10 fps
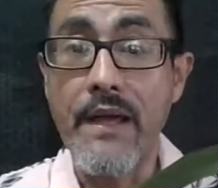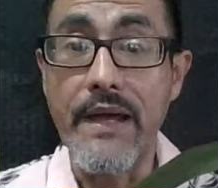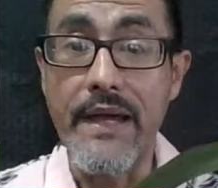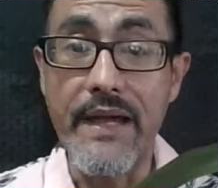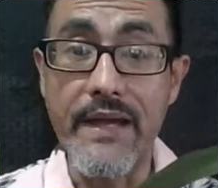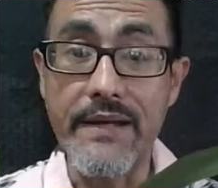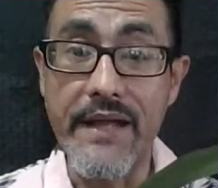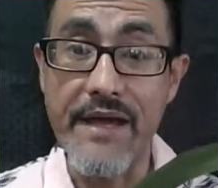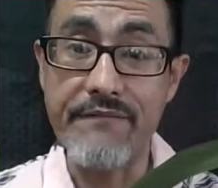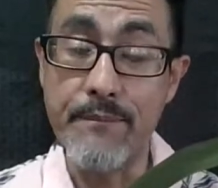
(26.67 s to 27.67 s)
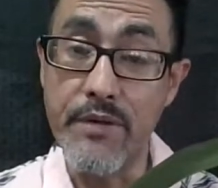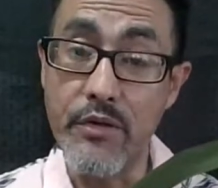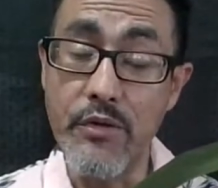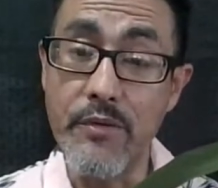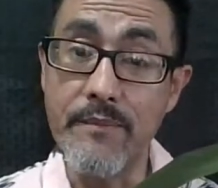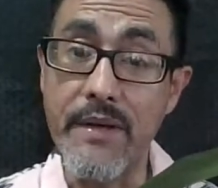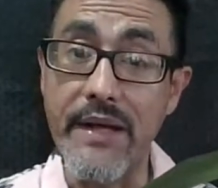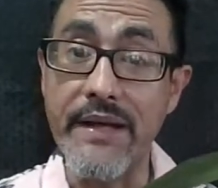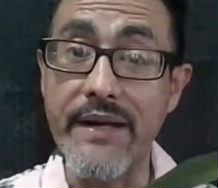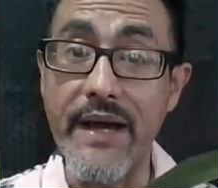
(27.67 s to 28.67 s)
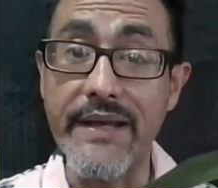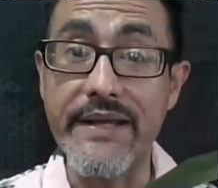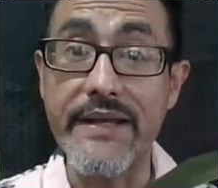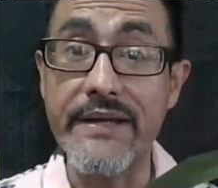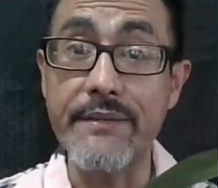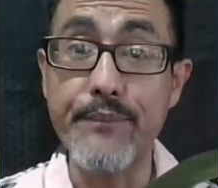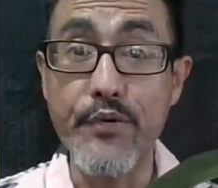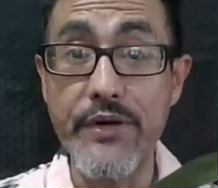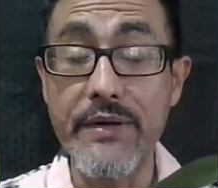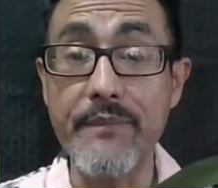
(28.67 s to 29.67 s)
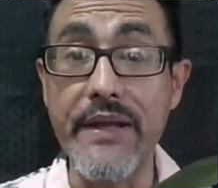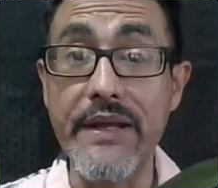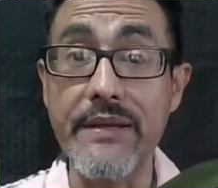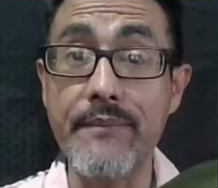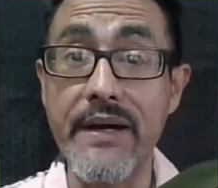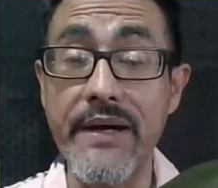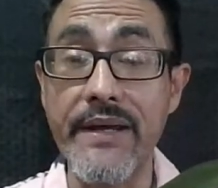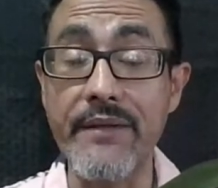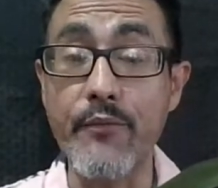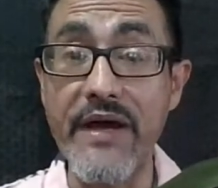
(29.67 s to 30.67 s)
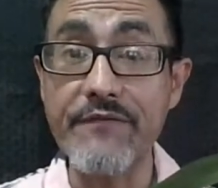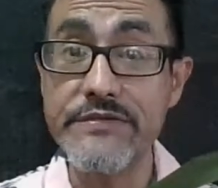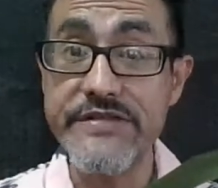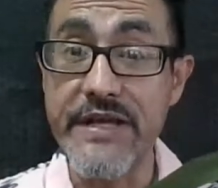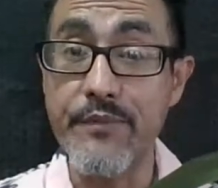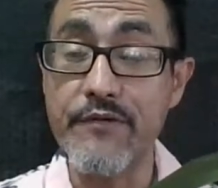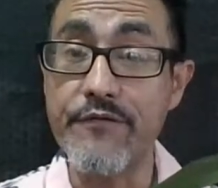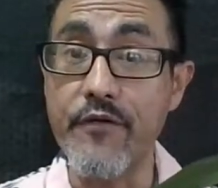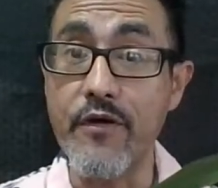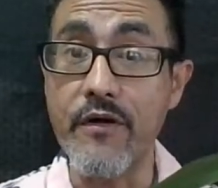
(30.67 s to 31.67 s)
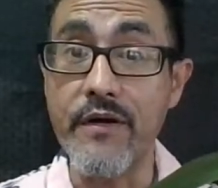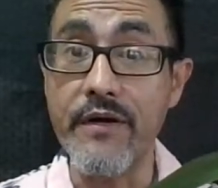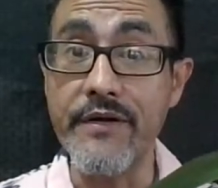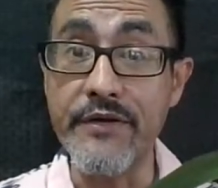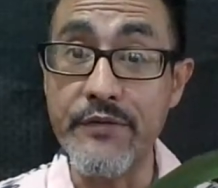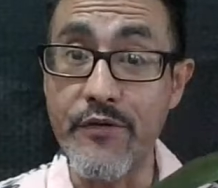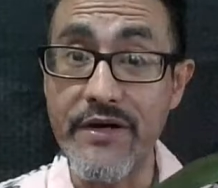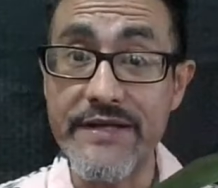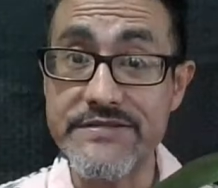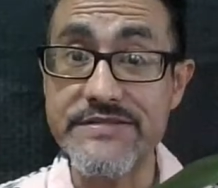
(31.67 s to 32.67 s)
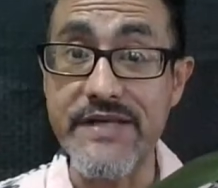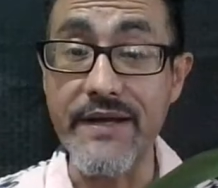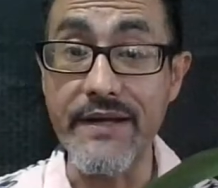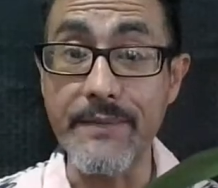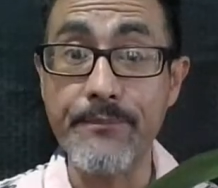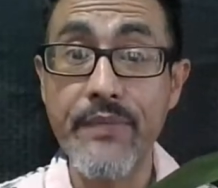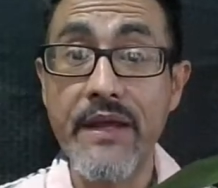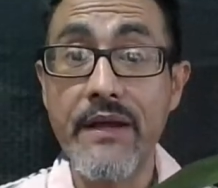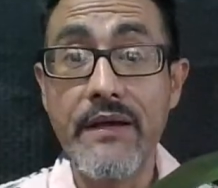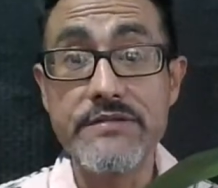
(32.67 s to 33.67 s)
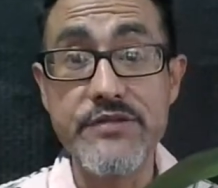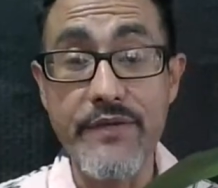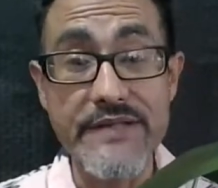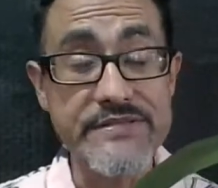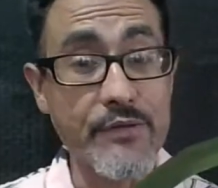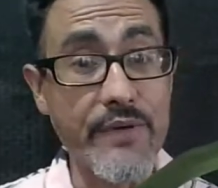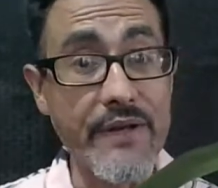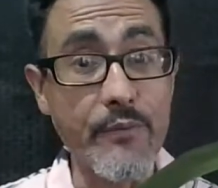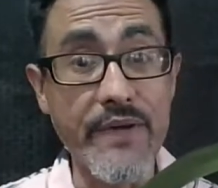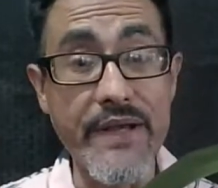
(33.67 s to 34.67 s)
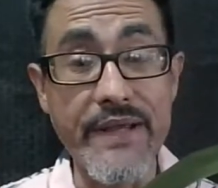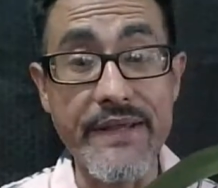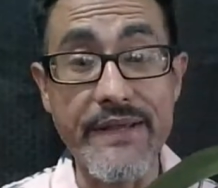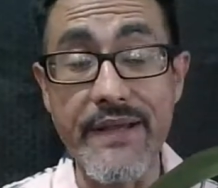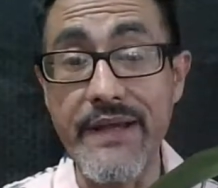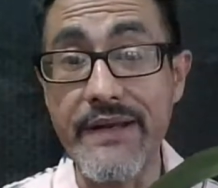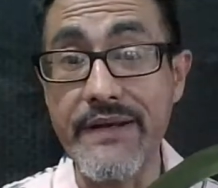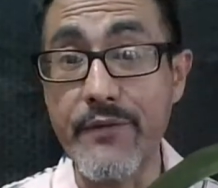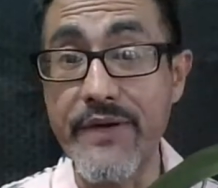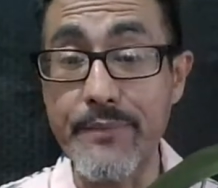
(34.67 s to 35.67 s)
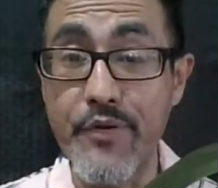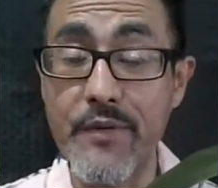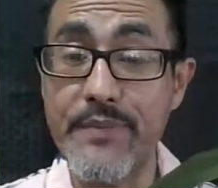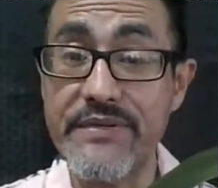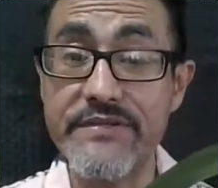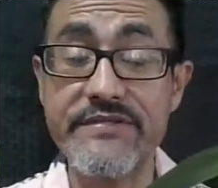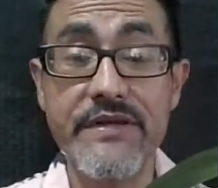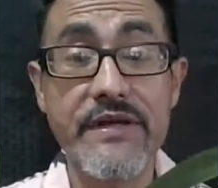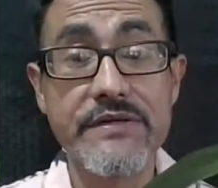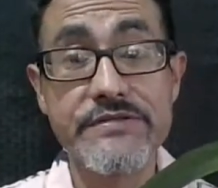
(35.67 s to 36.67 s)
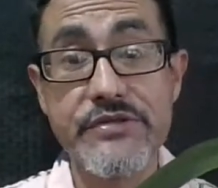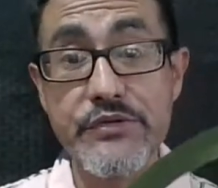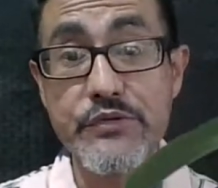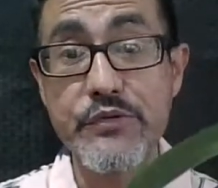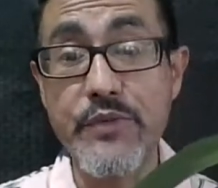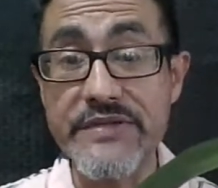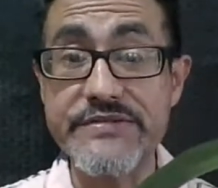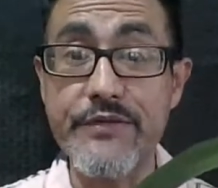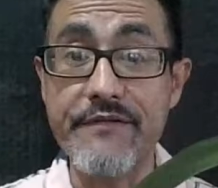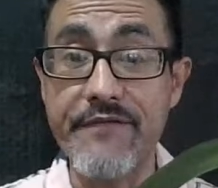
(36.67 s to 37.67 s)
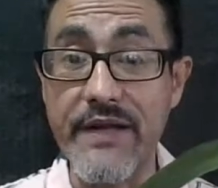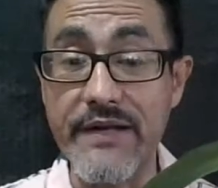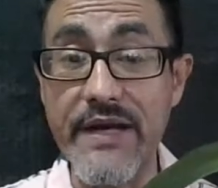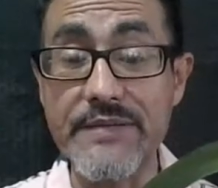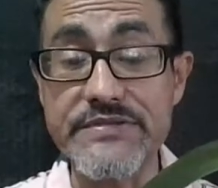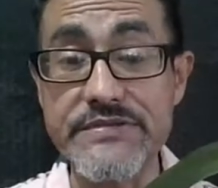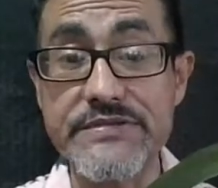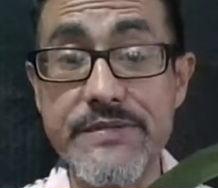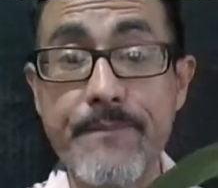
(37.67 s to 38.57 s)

and have them bloom, and I can put them in my raffle table for our new Orchid Society. So that's a great way and a great purpose to rescue the Phalaenopsis.